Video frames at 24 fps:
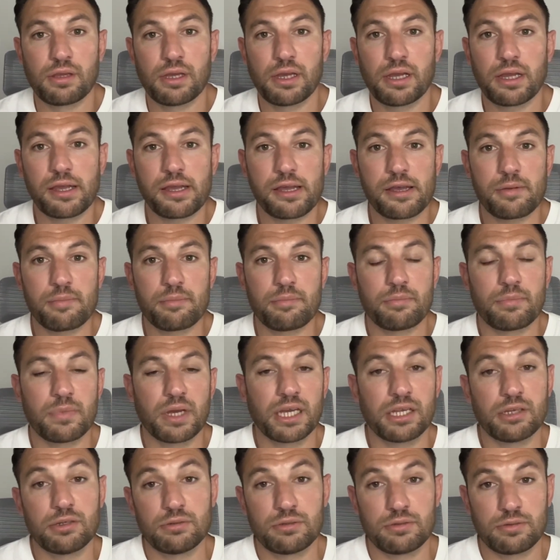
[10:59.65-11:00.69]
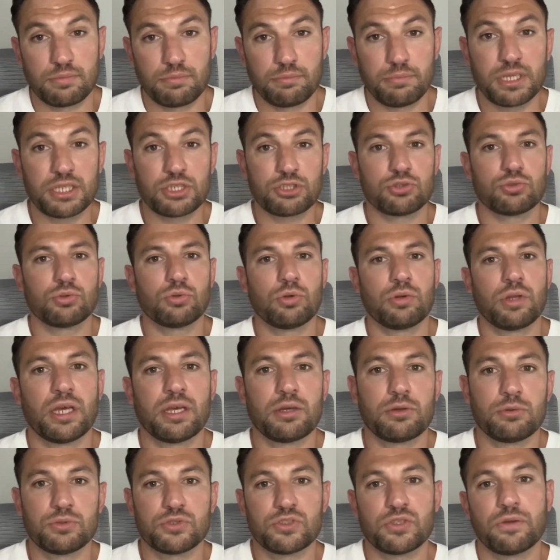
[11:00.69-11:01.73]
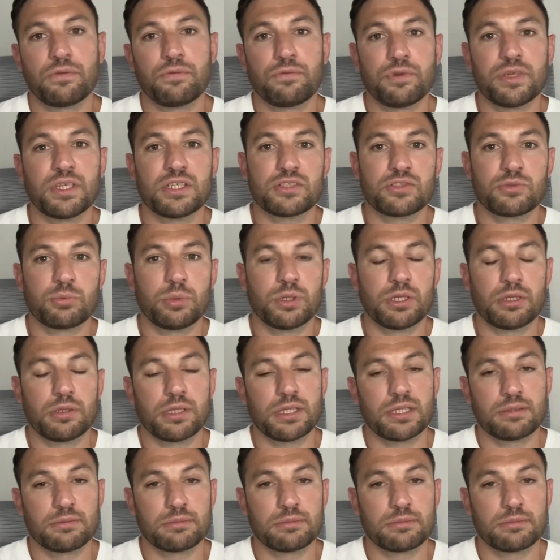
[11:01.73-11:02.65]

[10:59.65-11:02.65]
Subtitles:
and make sure it also fits with it,